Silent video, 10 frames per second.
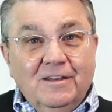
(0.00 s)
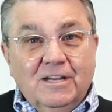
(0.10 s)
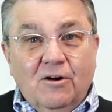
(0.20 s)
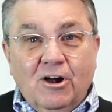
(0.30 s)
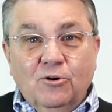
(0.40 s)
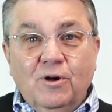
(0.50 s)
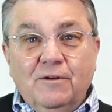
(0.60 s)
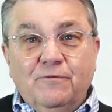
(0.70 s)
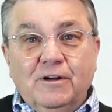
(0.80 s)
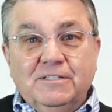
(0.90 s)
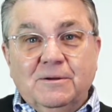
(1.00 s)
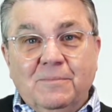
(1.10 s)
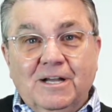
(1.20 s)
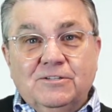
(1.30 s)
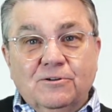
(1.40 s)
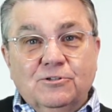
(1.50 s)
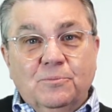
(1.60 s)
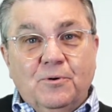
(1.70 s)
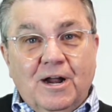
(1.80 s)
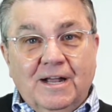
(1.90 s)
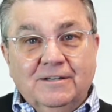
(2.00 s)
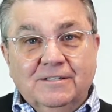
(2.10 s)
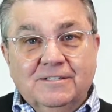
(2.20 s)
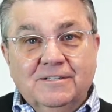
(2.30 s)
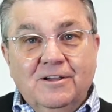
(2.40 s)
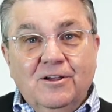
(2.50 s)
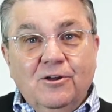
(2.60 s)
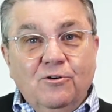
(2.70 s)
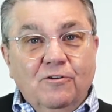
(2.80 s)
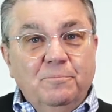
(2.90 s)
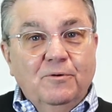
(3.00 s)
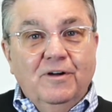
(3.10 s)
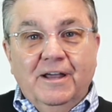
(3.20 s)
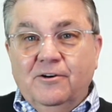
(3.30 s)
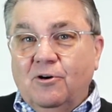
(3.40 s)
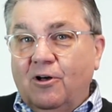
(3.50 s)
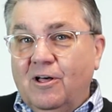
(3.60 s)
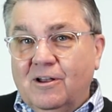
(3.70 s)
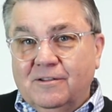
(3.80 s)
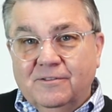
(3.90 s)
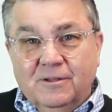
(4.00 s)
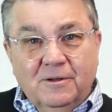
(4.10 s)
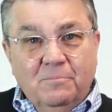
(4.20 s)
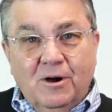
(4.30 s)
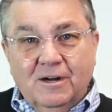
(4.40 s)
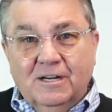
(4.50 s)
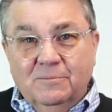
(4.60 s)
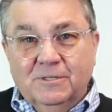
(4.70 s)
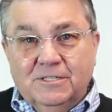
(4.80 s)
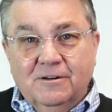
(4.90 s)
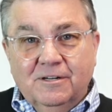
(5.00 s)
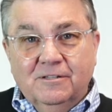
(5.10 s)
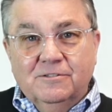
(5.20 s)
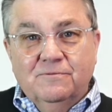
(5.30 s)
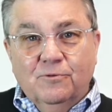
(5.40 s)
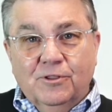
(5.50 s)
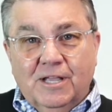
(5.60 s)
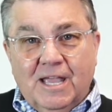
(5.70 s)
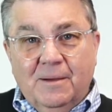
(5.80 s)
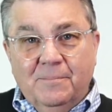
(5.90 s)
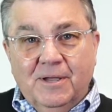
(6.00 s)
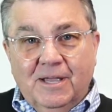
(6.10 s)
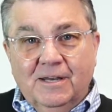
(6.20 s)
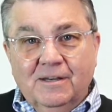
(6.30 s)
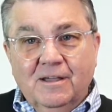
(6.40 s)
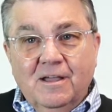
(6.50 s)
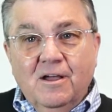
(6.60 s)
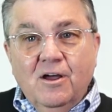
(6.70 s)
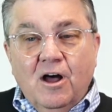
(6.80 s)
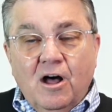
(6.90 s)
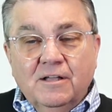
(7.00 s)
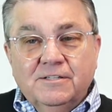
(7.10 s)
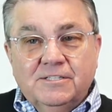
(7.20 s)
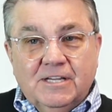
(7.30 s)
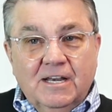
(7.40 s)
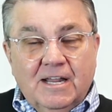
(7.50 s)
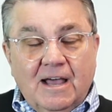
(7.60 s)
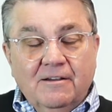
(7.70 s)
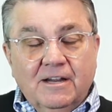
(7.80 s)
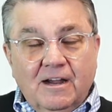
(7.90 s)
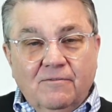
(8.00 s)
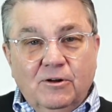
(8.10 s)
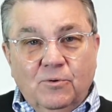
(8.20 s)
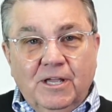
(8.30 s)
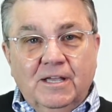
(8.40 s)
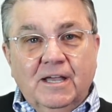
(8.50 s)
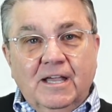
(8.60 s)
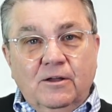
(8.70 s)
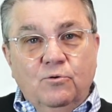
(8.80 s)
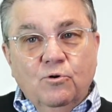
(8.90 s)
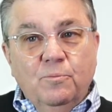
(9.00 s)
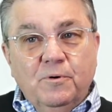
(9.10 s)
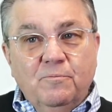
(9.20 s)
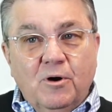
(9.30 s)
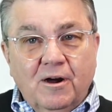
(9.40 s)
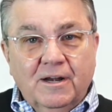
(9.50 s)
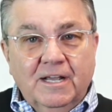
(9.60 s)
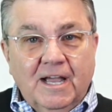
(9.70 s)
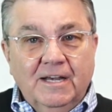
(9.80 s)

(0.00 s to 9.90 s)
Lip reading: Now, our great friends at My Social Practice, who have provided all of the marketing materials for the campaign, send out every week a group of marketing